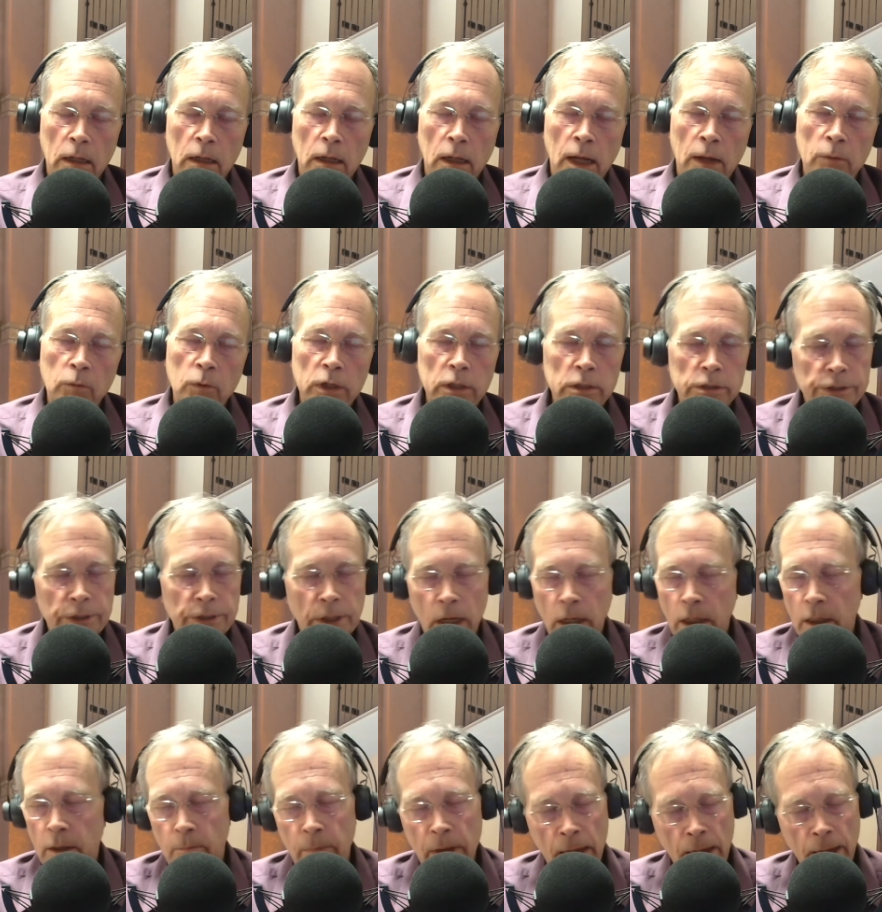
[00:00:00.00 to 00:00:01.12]
I want to talk
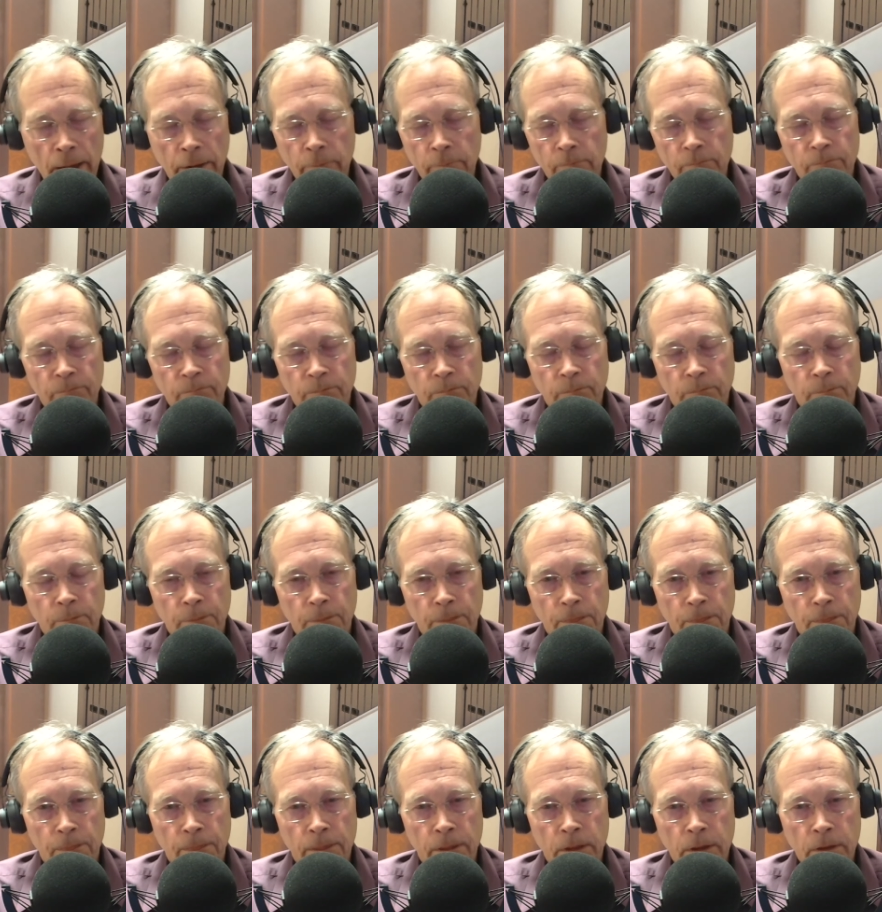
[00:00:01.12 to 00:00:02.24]
about
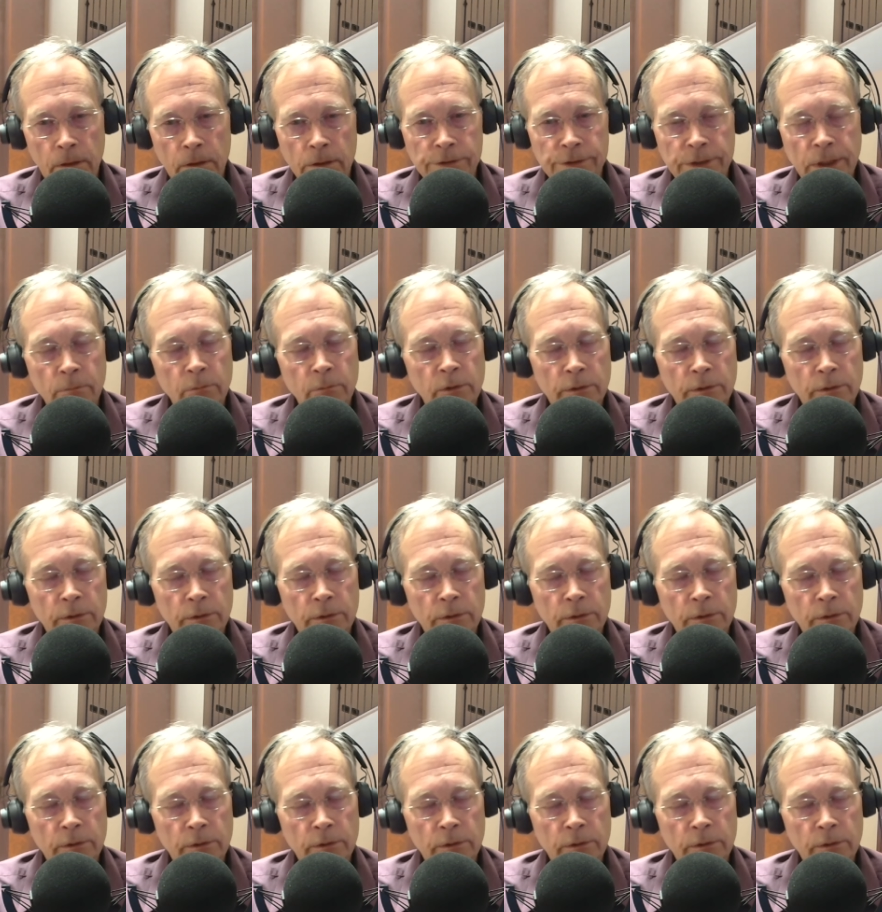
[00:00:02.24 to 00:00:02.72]
some